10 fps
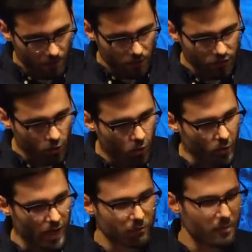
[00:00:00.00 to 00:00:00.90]

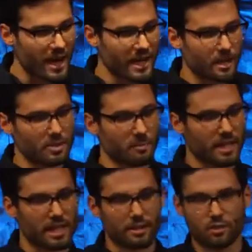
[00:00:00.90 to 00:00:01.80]
So if we back it up to the
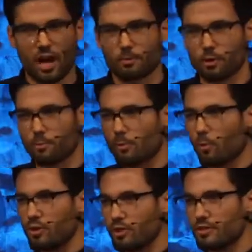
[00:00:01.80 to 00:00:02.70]
beginning of this chapter, do you remember
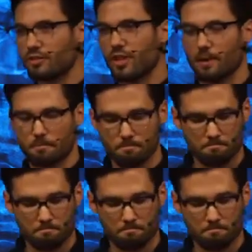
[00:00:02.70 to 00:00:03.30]
what Jesus said?